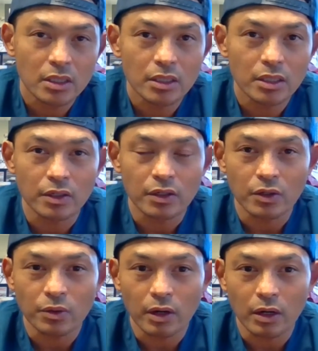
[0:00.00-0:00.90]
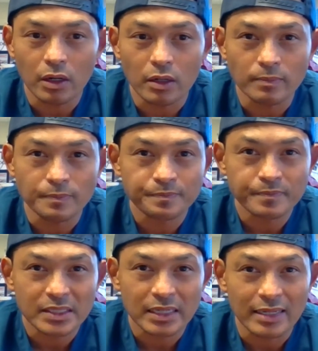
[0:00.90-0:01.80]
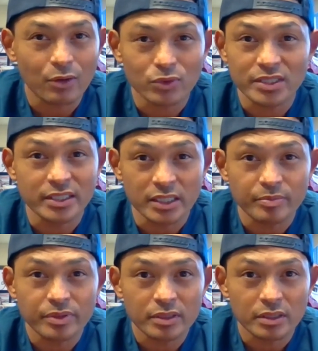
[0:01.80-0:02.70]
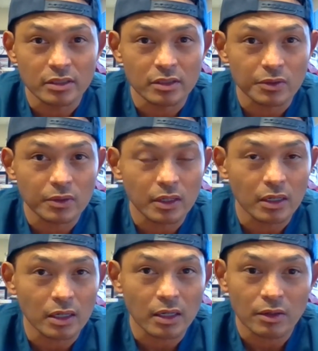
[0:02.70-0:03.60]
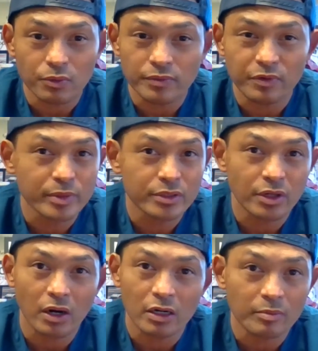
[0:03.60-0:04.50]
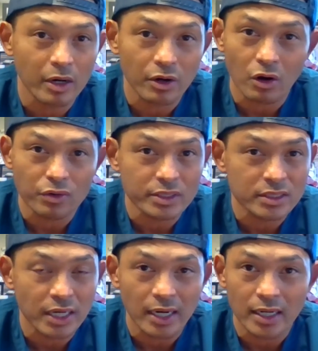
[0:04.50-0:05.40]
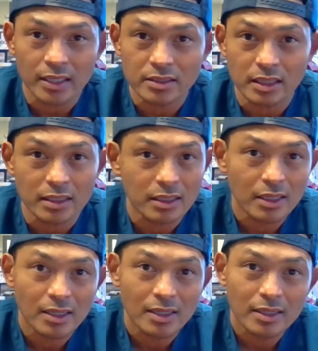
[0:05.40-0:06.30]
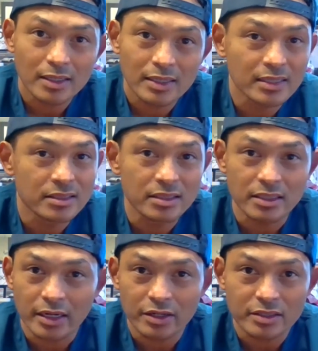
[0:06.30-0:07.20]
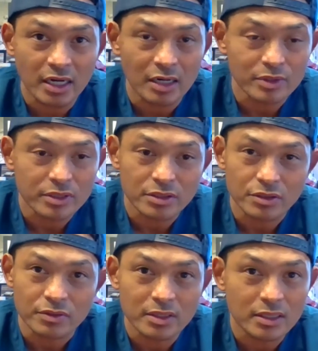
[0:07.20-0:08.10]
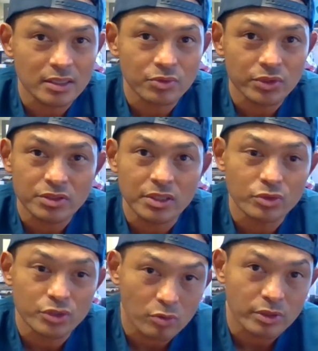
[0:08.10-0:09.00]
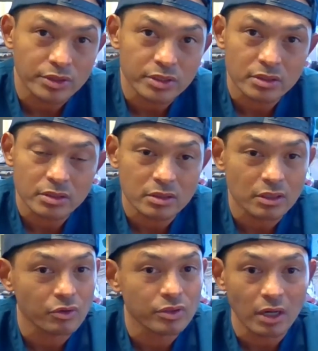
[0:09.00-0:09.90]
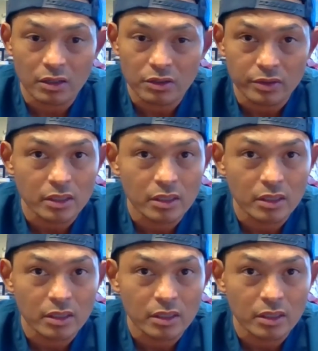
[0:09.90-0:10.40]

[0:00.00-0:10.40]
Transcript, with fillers: You know, um, and that was deep. You know, uh, we, we've been talking about all these guys like et eric thomas dude he was he was homeless you know he's hungry